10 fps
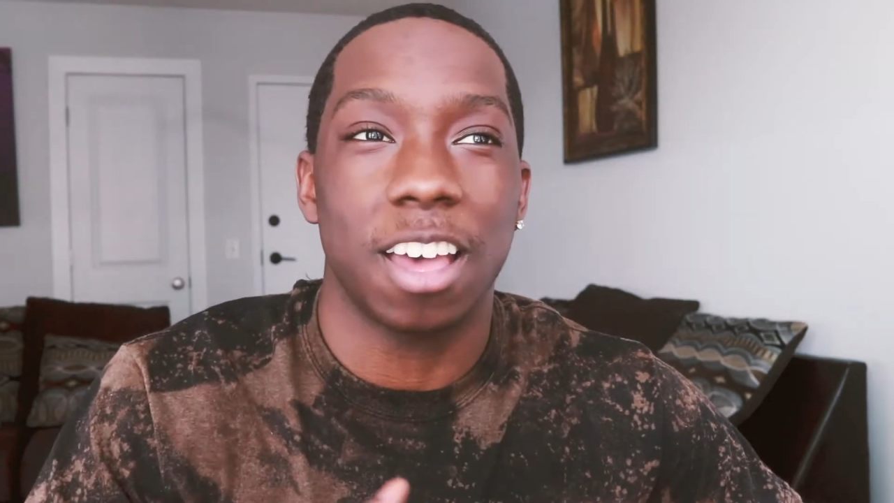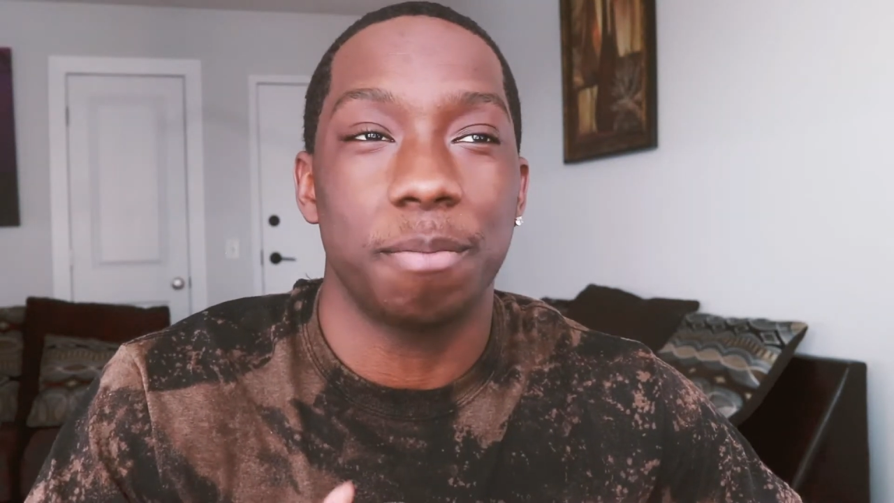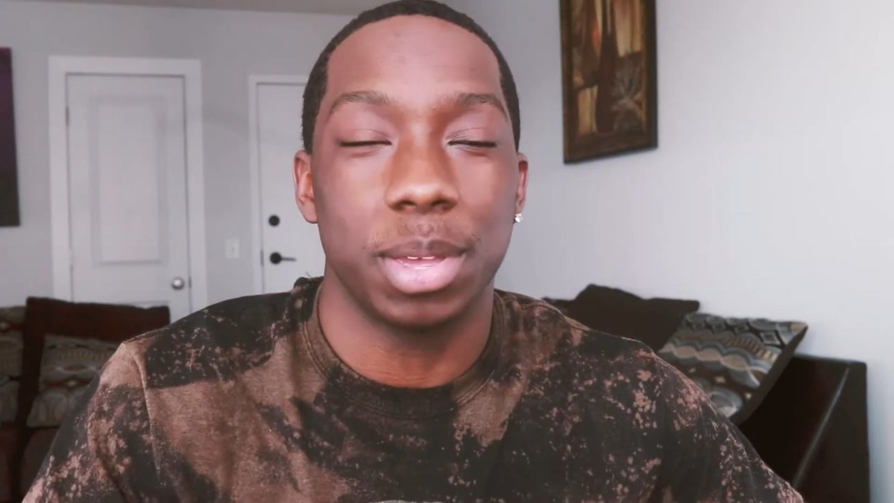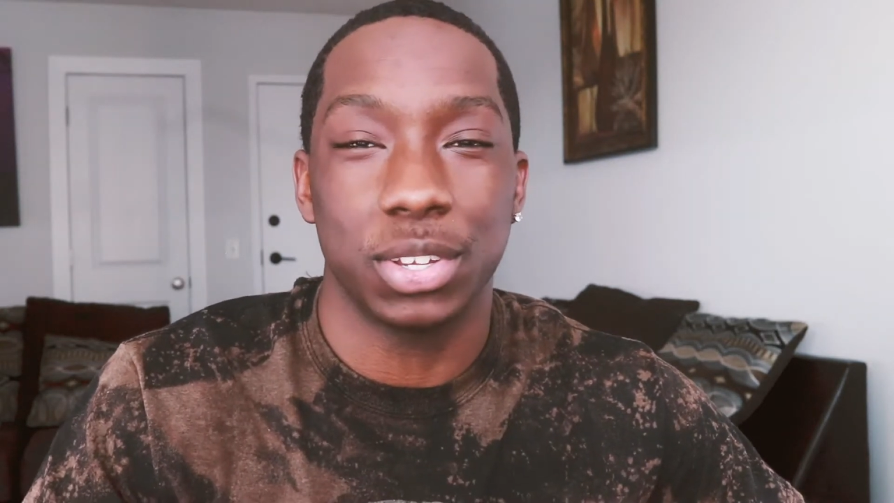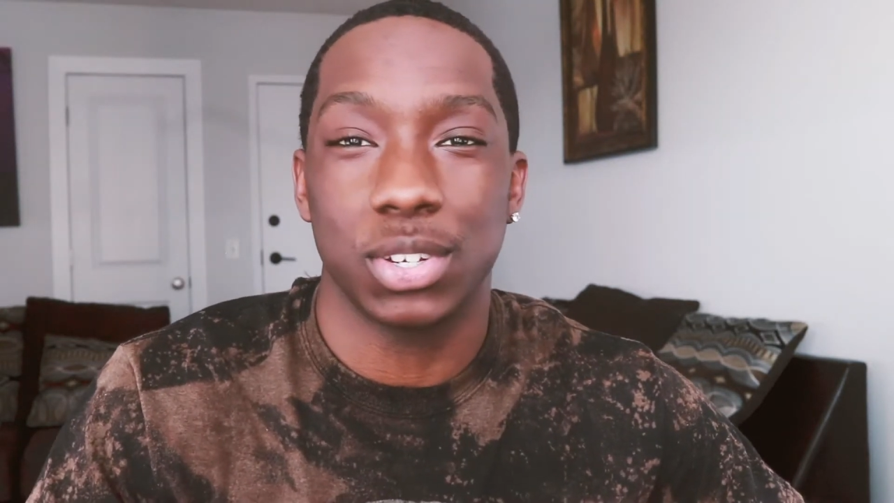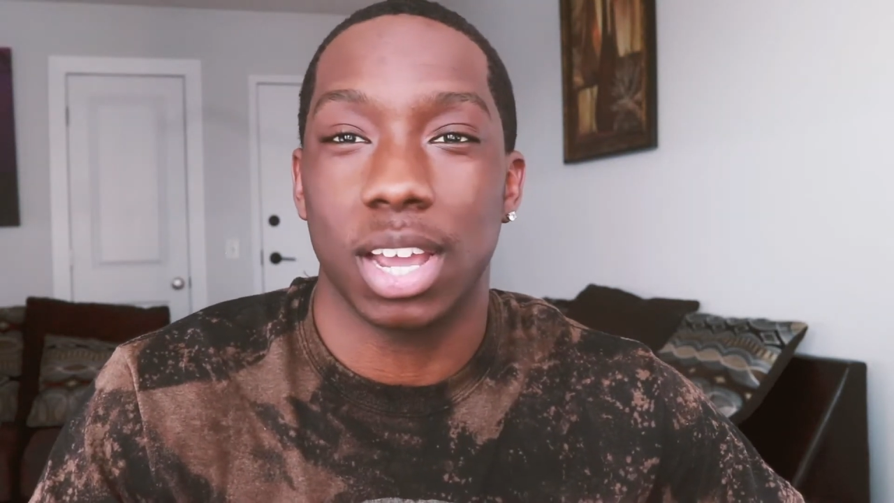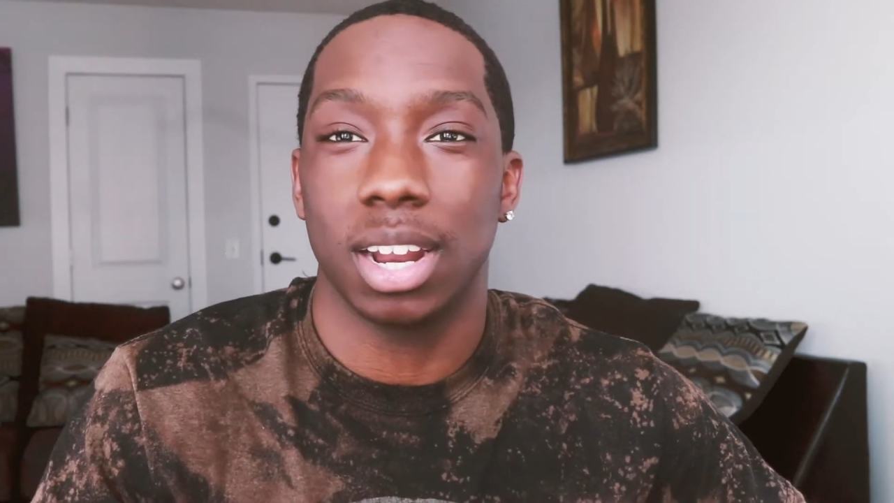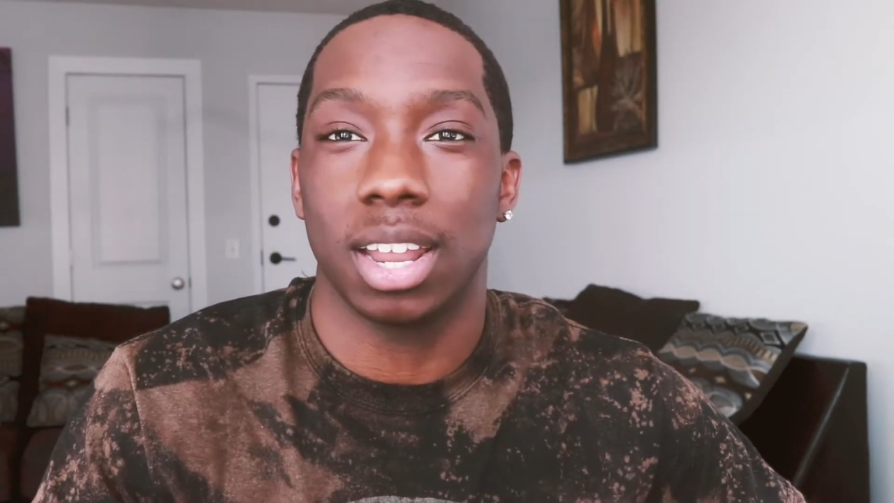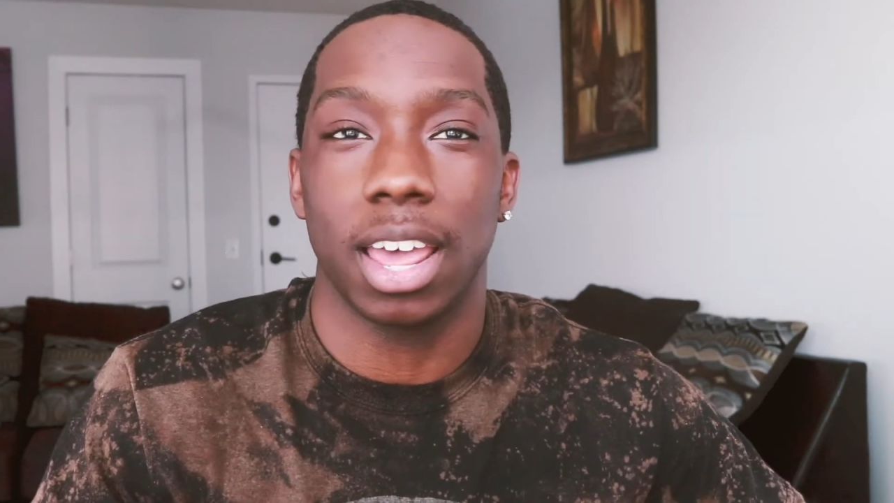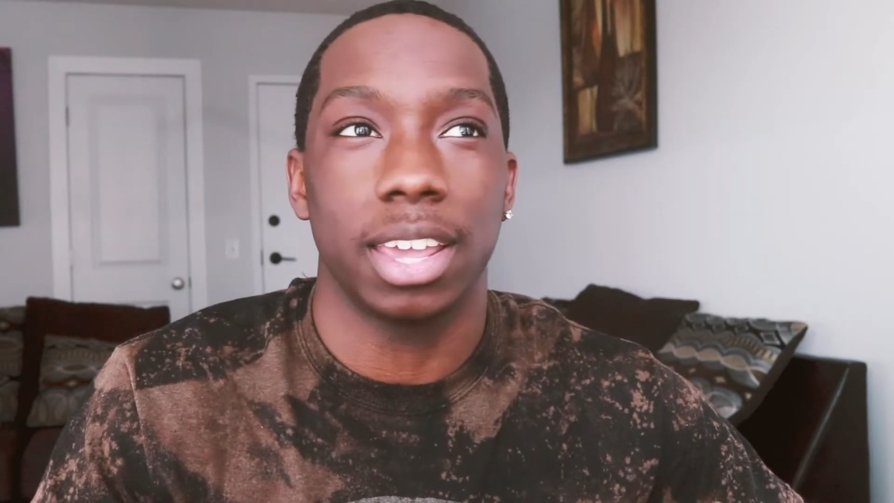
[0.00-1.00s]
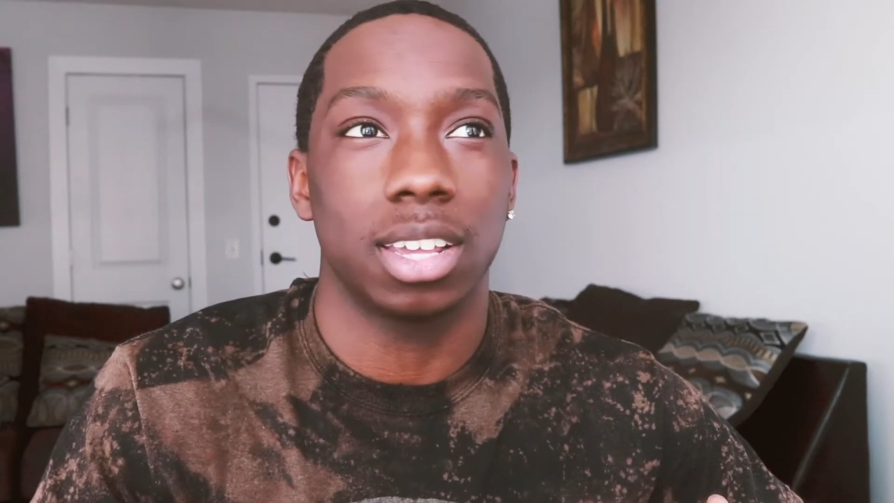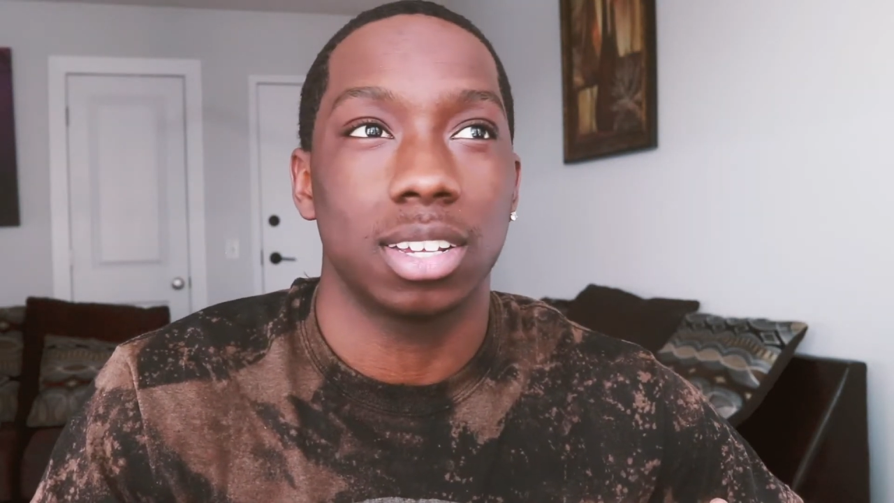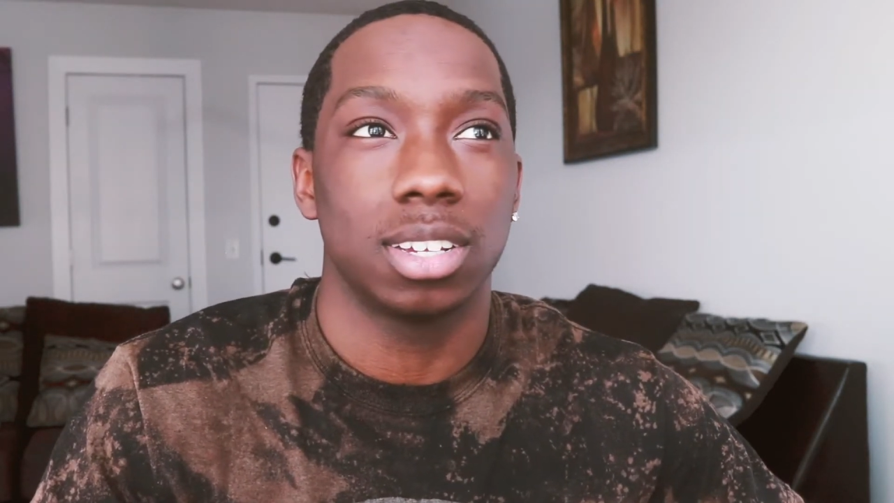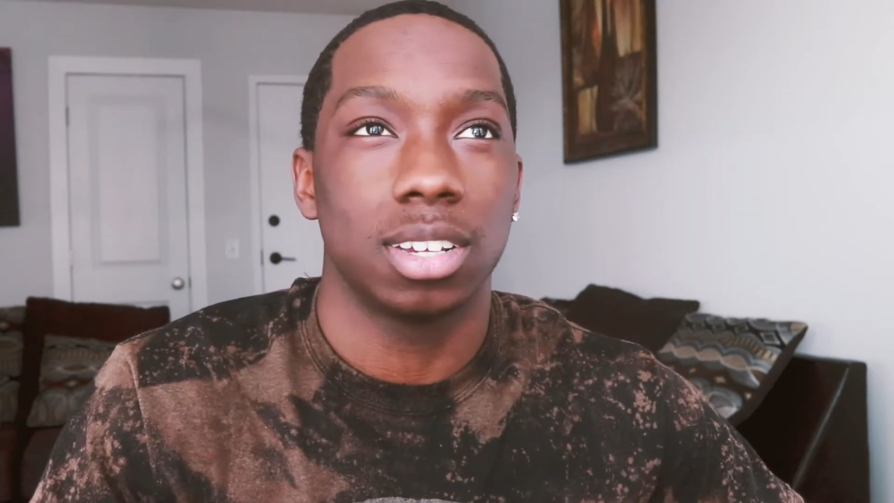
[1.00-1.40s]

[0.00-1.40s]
I've been trying to like